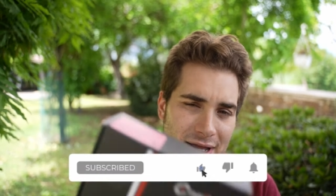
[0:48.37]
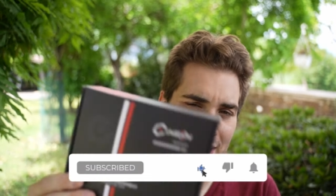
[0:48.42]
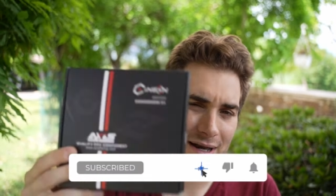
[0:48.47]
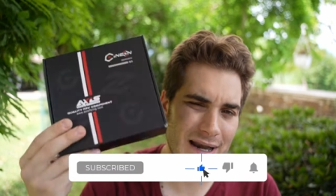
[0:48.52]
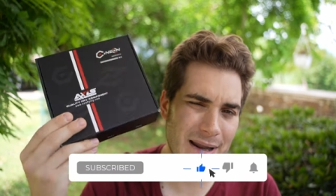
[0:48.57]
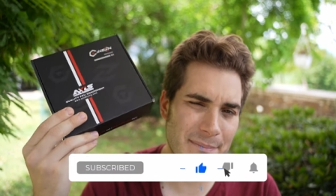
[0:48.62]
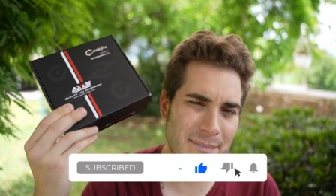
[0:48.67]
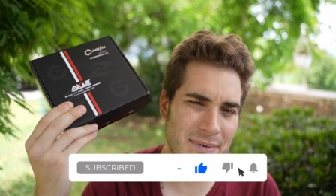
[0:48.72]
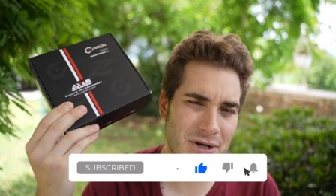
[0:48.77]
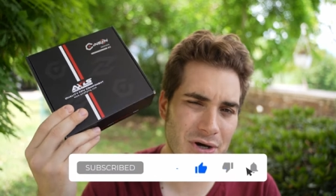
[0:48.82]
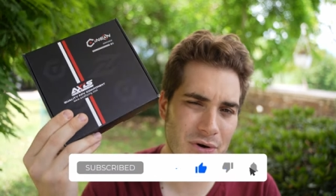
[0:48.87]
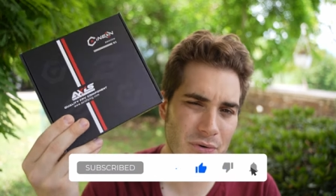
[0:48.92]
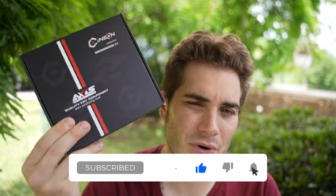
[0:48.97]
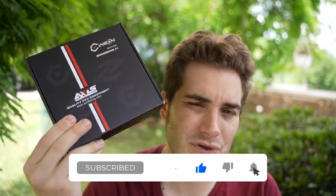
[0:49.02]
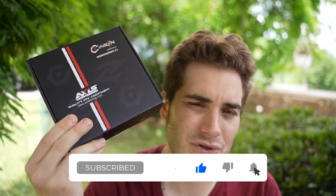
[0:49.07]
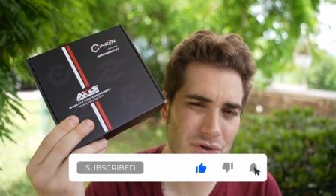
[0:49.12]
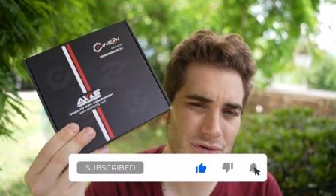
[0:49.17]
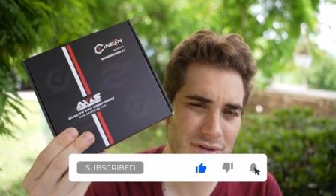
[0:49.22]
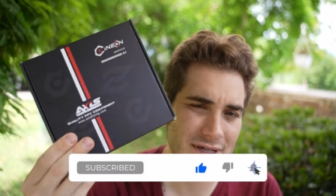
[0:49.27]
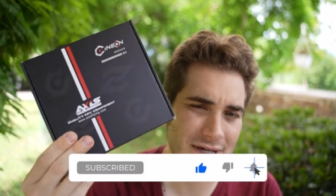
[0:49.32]
Let me know
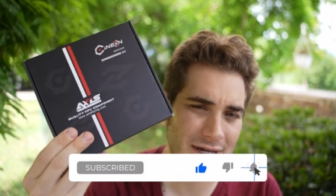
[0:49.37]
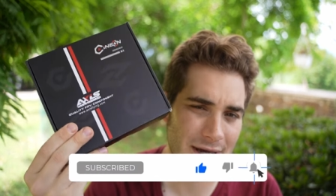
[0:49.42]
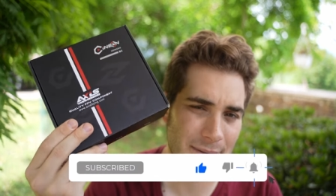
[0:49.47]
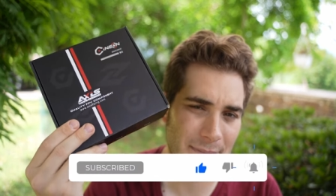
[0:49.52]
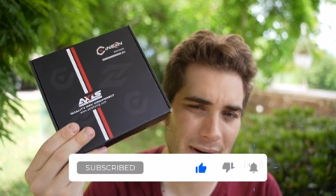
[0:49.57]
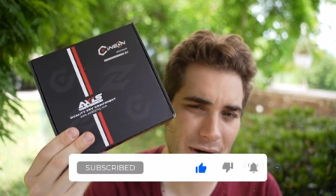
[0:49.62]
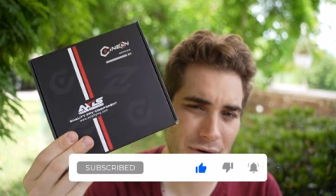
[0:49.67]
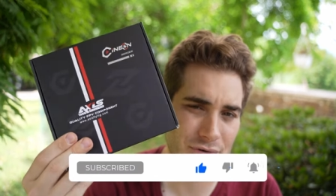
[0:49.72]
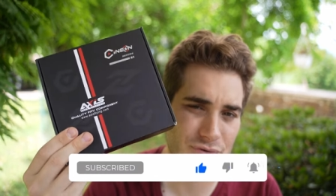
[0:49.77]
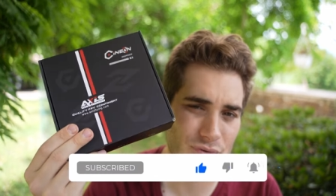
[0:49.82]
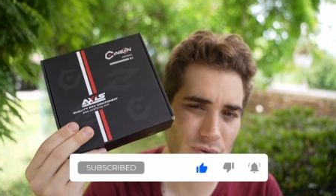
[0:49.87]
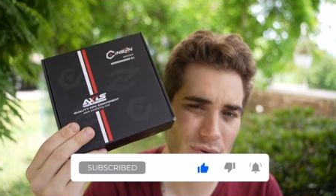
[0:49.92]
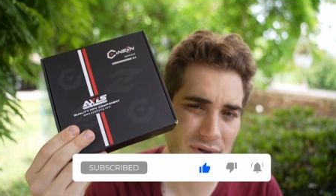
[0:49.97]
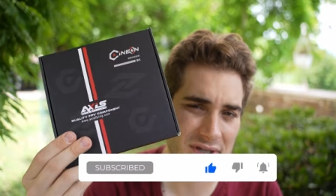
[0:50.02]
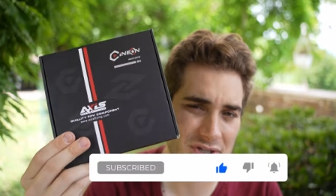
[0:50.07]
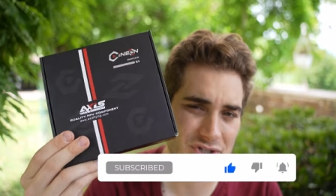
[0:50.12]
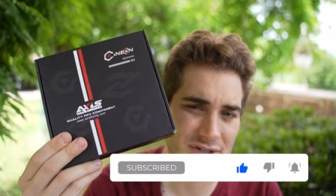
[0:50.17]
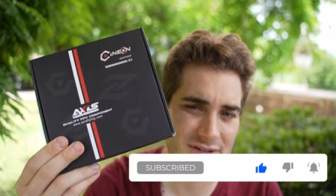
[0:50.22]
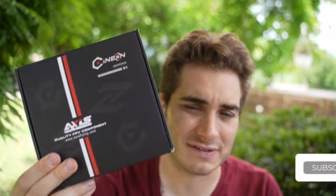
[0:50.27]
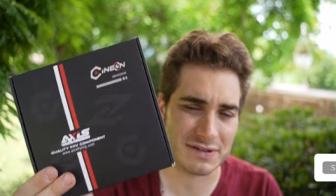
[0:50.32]
what you think about 2
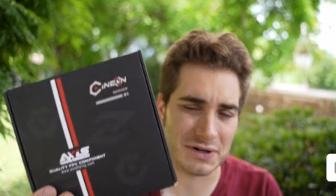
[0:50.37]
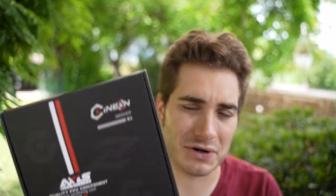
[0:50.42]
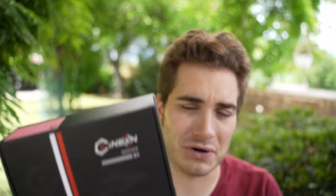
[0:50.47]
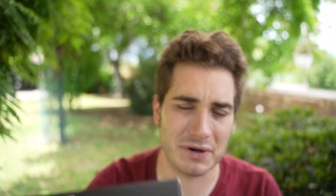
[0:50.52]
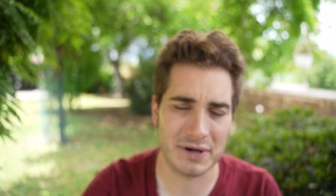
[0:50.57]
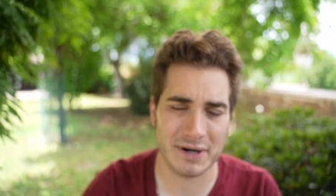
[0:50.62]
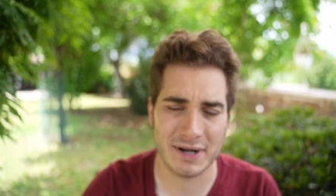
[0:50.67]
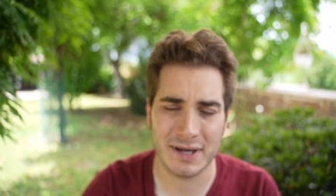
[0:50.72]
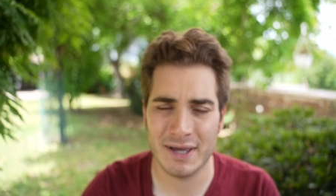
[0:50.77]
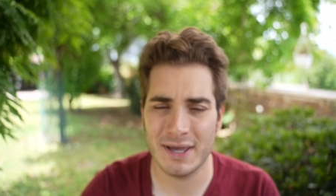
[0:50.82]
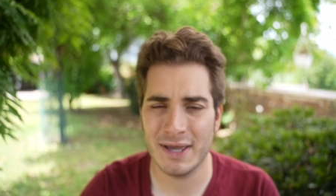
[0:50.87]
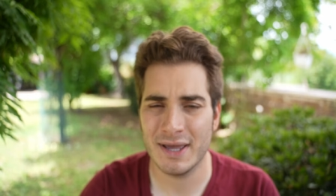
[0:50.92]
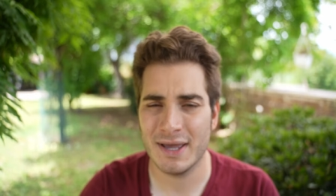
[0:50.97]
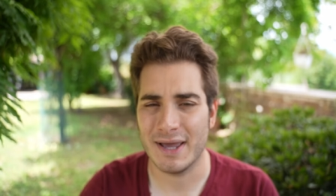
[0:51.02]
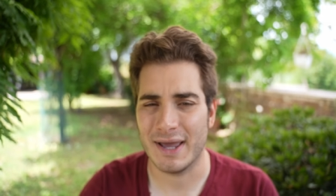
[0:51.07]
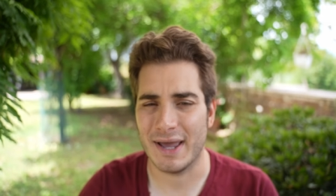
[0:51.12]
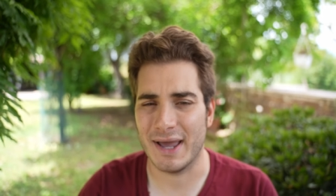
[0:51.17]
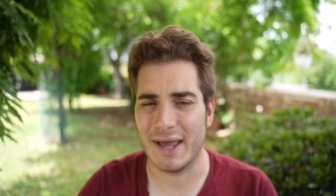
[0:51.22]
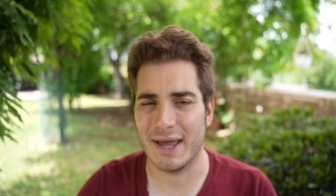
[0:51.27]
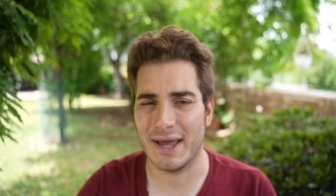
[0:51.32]
inches drone
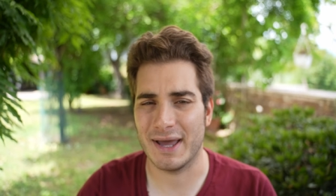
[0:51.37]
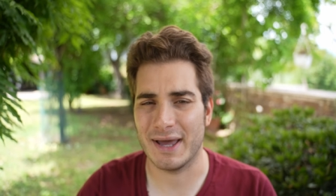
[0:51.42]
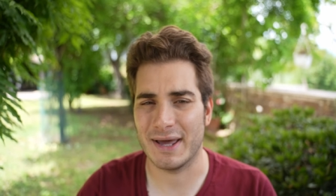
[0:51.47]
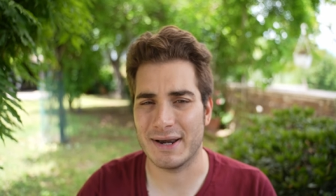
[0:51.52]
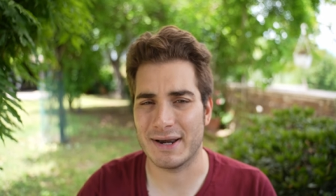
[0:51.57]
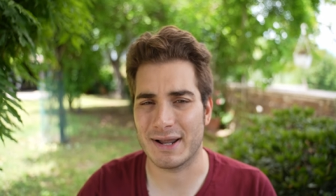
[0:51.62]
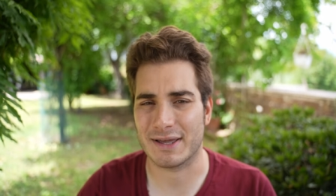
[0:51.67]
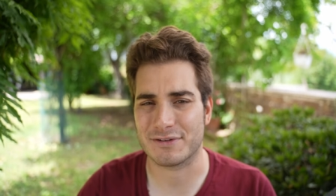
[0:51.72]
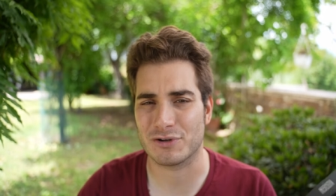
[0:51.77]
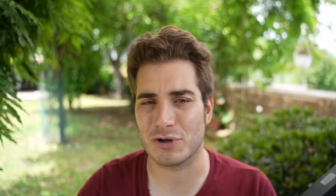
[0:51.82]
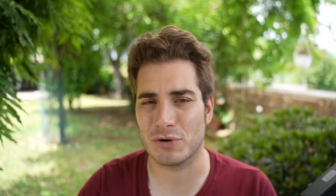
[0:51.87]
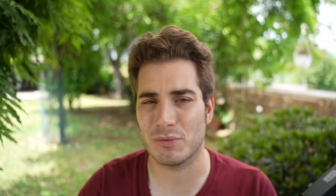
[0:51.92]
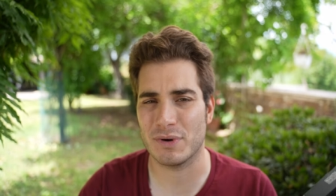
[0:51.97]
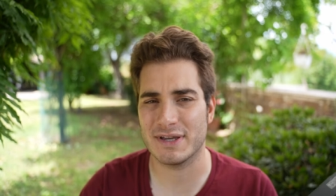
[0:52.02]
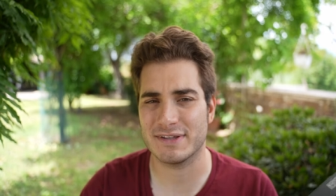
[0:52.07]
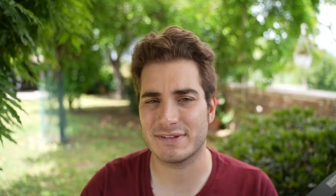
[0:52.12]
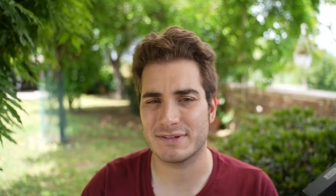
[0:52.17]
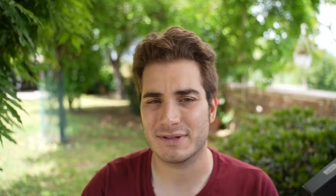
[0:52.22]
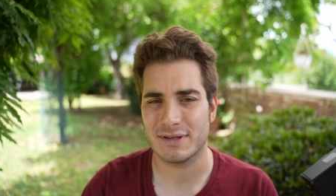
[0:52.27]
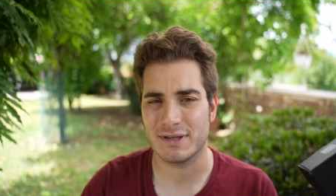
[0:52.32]
and as
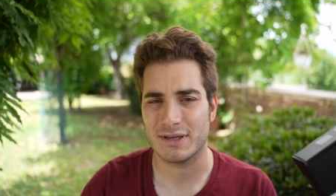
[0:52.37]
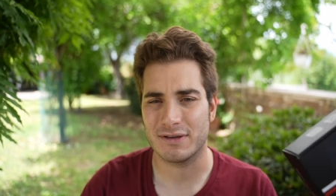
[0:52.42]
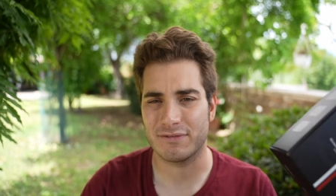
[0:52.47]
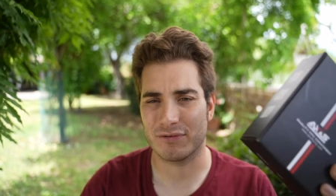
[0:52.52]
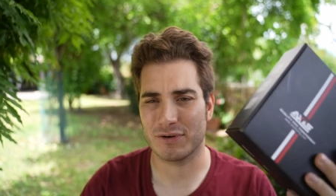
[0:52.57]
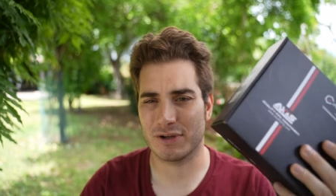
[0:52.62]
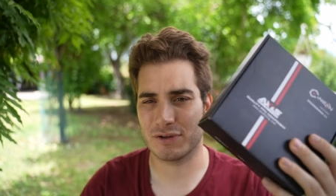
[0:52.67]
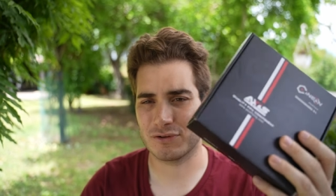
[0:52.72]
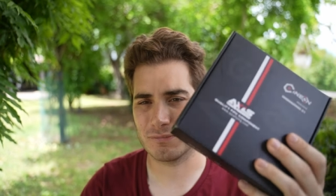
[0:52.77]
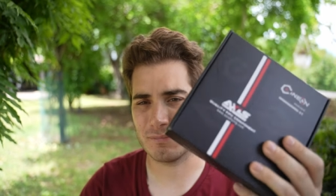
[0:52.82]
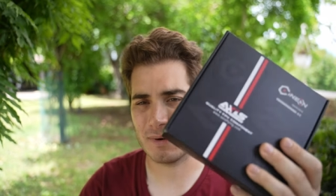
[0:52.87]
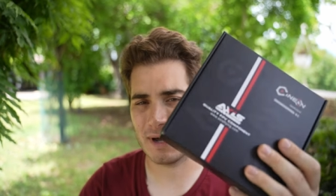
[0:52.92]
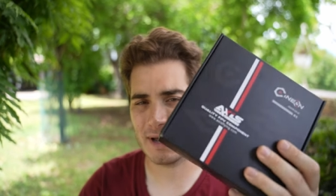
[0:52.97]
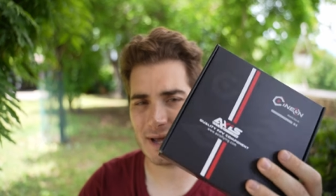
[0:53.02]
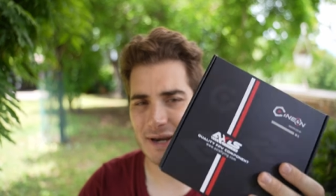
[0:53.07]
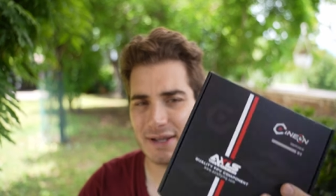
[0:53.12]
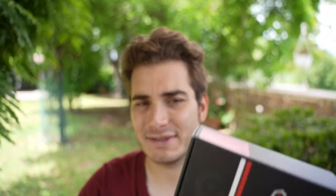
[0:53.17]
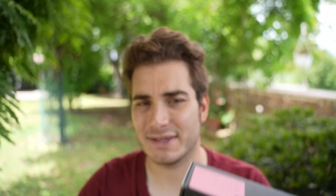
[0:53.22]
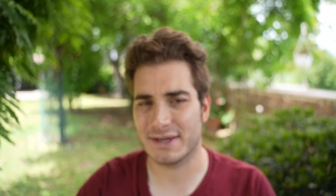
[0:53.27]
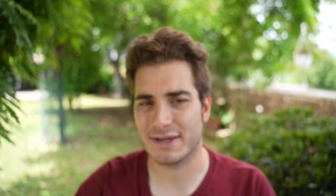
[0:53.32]
always, if you need to buy
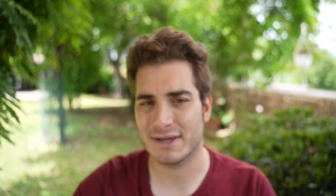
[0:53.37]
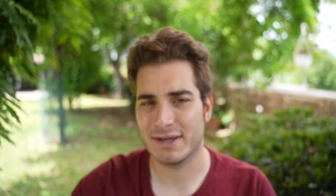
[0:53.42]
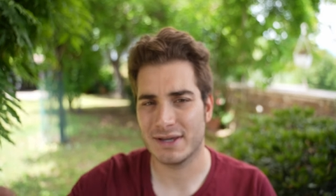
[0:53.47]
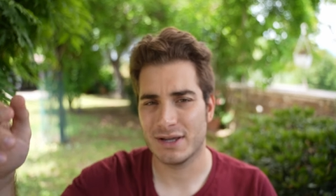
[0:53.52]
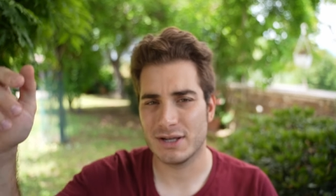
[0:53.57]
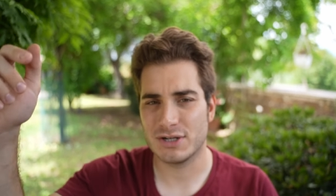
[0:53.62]
anything,